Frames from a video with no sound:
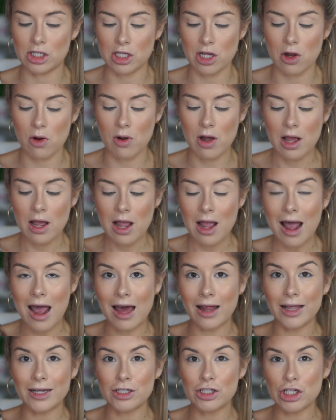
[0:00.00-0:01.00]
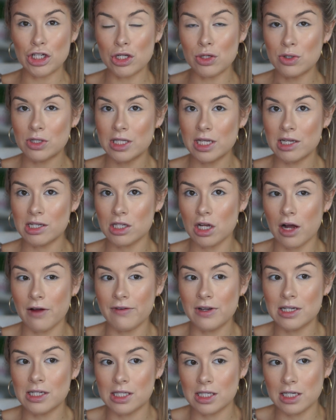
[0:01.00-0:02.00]
So I like to use this,
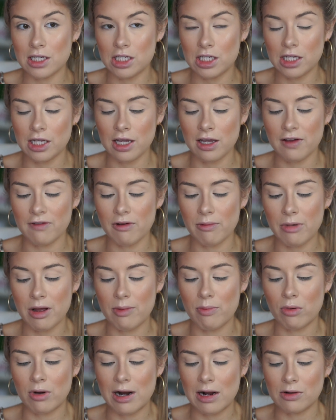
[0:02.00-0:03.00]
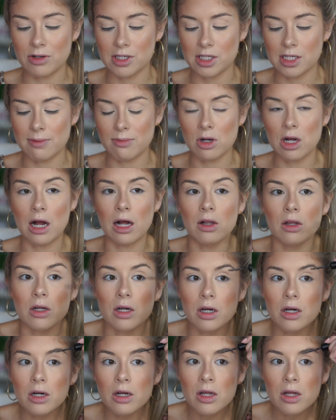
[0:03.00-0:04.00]
obviously, to give my brows some
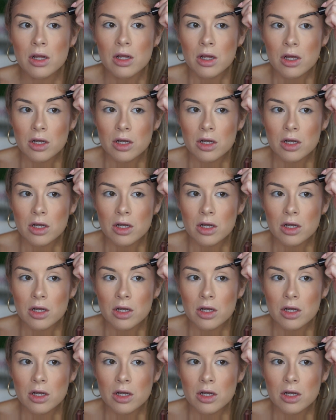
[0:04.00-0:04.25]
color.